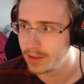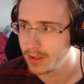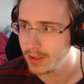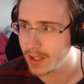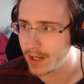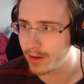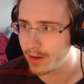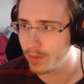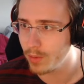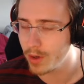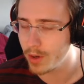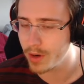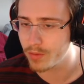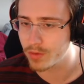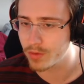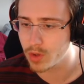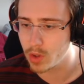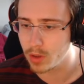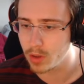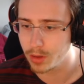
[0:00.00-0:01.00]
I don't want to
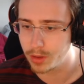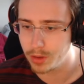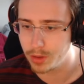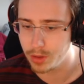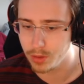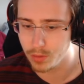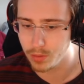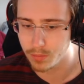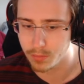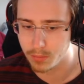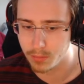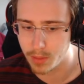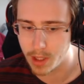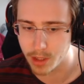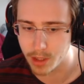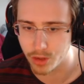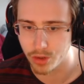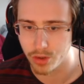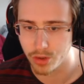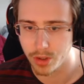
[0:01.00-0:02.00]
roll too much